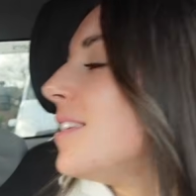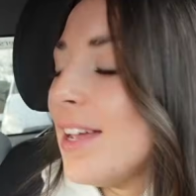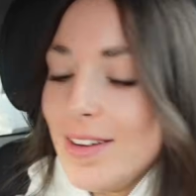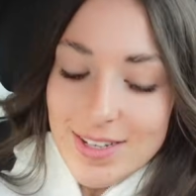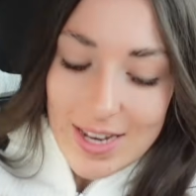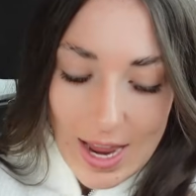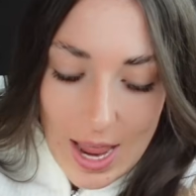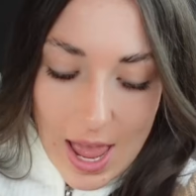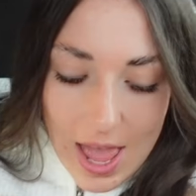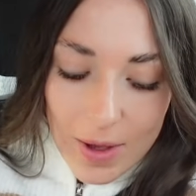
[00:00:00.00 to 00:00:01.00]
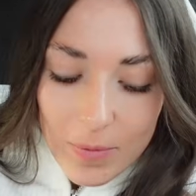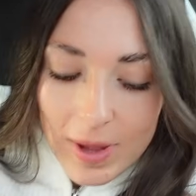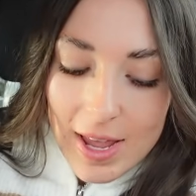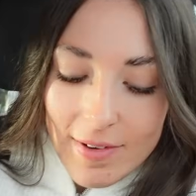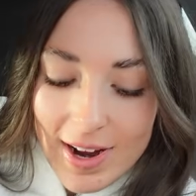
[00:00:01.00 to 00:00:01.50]
sound.
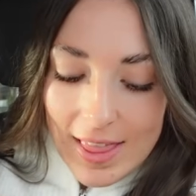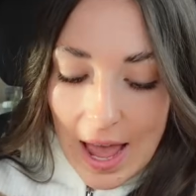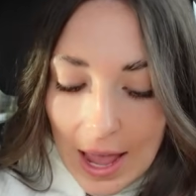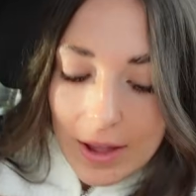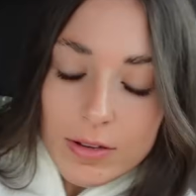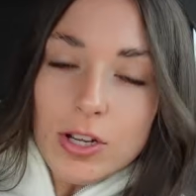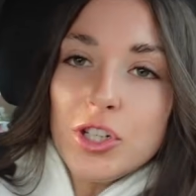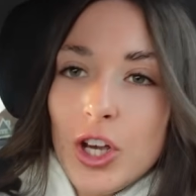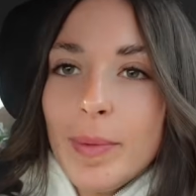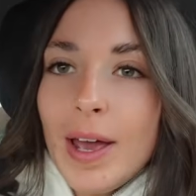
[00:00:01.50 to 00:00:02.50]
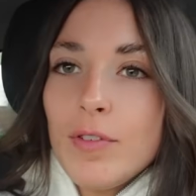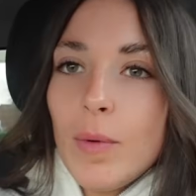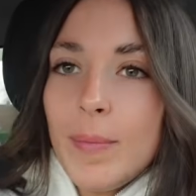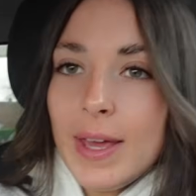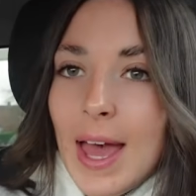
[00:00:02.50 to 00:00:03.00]
We are at the house. I'll show you my outfit
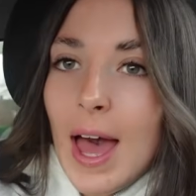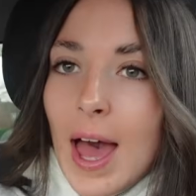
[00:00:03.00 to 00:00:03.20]
when we get